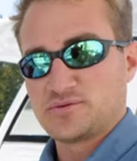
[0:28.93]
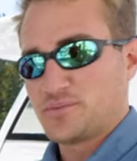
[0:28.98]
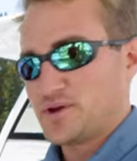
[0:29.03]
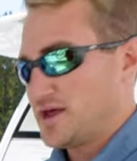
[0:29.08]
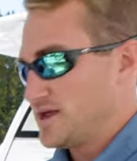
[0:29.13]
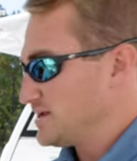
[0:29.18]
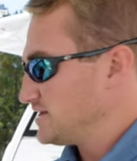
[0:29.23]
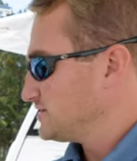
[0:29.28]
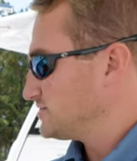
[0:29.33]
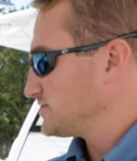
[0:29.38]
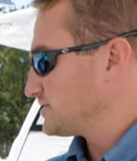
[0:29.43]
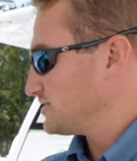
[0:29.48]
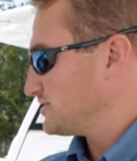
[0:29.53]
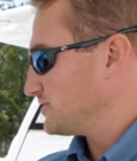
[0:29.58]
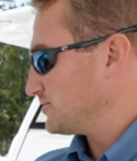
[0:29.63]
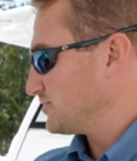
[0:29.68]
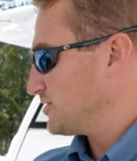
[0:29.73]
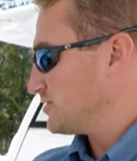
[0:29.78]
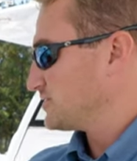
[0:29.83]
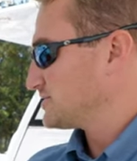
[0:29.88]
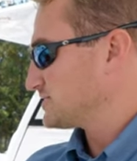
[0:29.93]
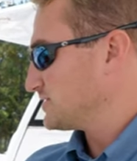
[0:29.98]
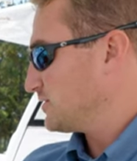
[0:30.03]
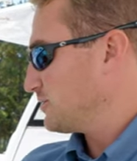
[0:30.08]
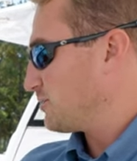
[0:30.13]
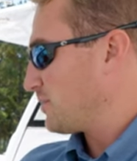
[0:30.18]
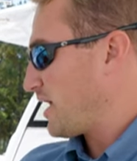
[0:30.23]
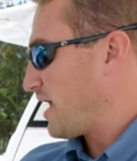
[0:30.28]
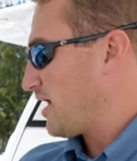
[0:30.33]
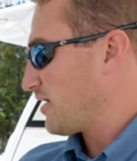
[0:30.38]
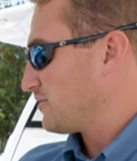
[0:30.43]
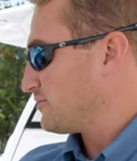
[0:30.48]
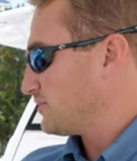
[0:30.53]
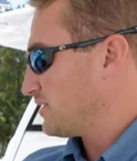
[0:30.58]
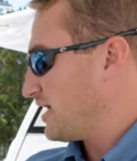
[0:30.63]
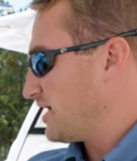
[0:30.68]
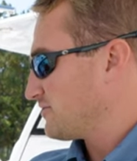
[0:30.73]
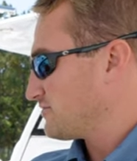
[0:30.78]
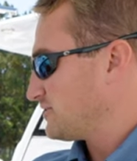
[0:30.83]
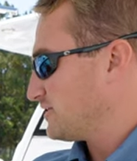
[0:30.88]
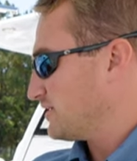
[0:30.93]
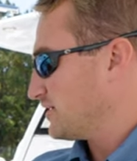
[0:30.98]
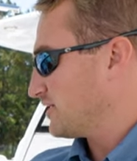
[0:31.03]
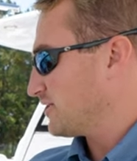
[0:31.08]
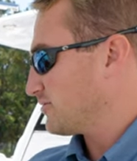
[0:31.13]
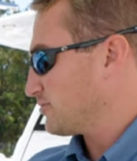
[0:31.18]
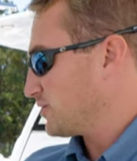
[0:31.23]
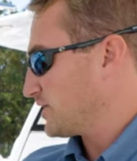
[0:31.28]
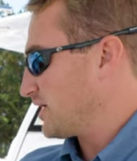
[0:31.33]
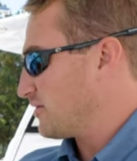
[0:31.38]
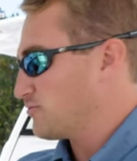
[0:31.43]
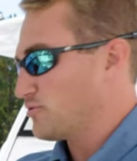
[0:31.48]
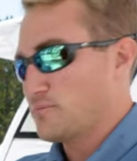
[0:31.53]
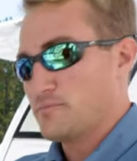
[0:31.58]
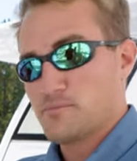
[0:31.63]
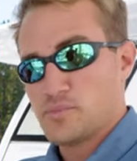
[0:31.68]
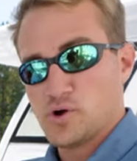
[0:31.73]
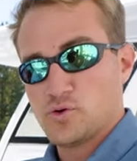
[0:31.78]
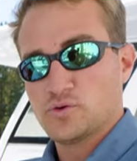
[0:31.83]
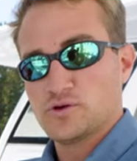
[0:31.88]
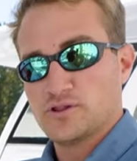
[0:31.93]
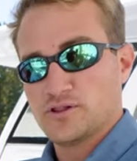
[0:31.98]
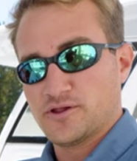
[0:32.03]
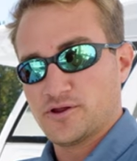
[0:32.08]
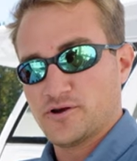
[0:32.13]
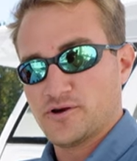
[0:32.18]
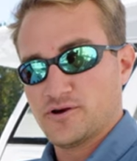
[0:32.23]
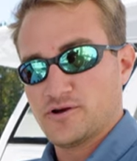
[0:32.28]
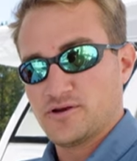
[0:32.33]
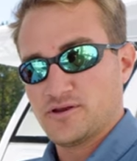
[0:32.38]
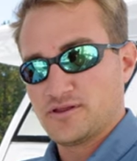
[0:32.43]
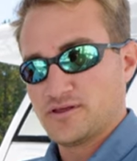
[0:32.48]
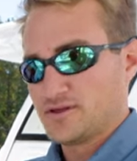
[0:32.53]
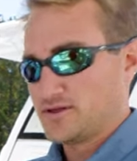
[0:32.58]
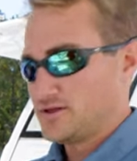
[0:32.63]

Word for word: page, you'll notice in the bottom left here, we got Remote Learn.